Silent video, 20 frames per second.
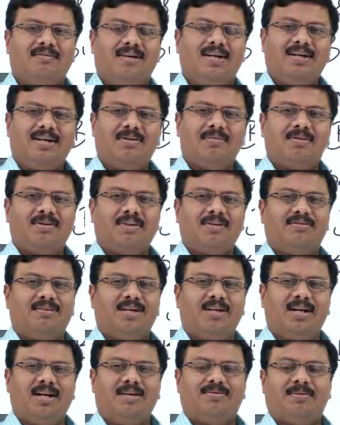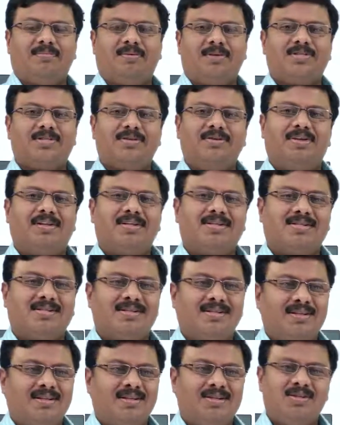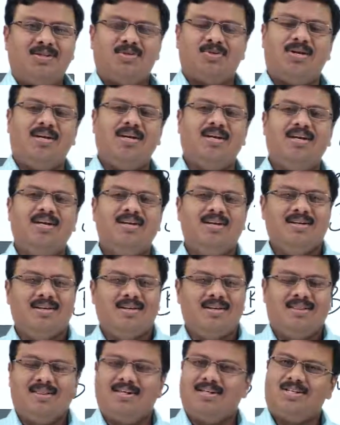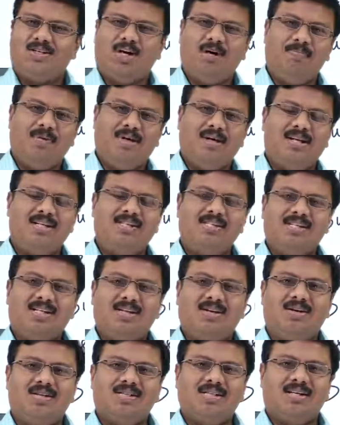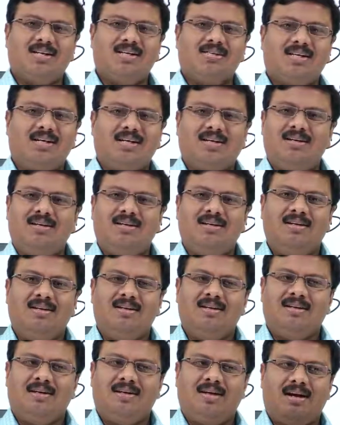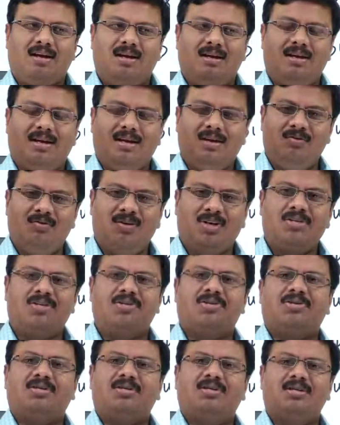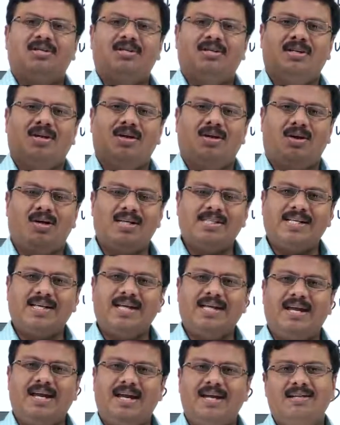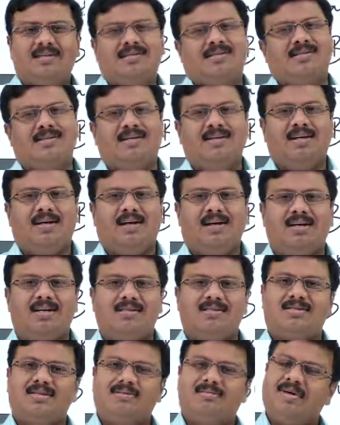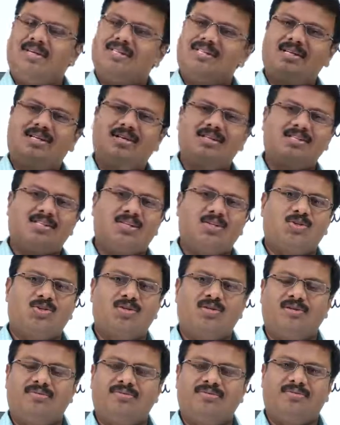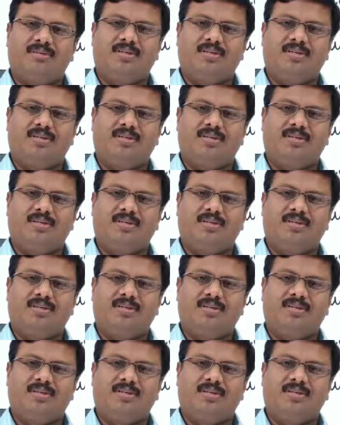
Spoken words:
welcome to the world of opportunities. Today, the topic digital logic design, and in which logic gates is the basic discussion of